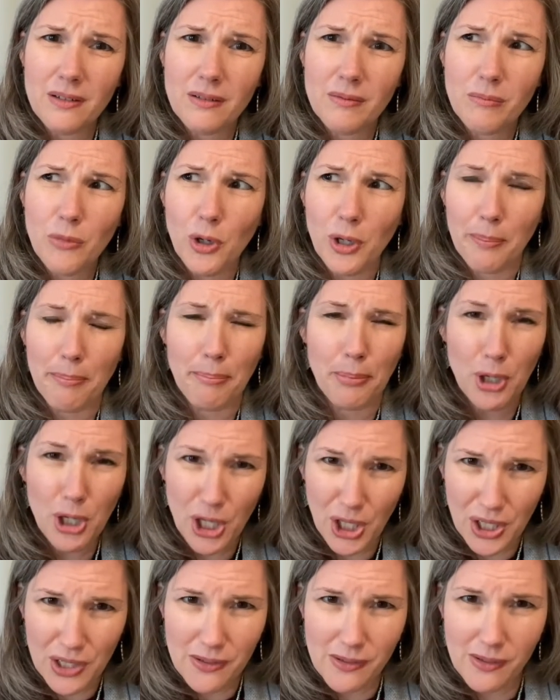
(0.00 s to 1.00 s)
more
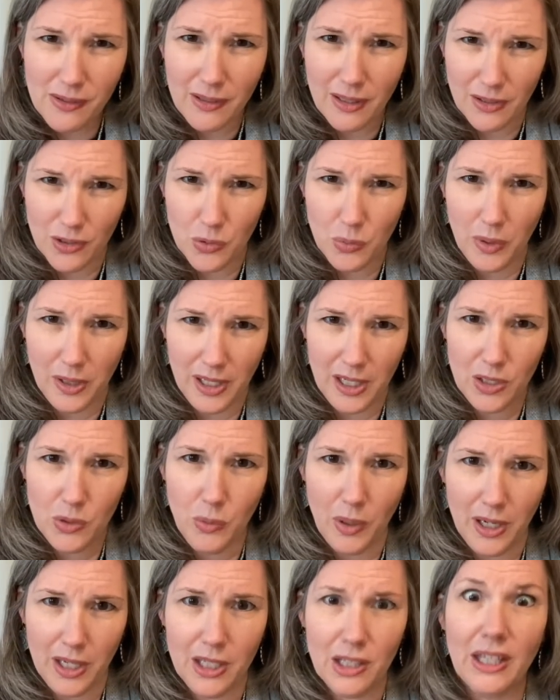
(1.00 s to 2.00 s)
books in 2020?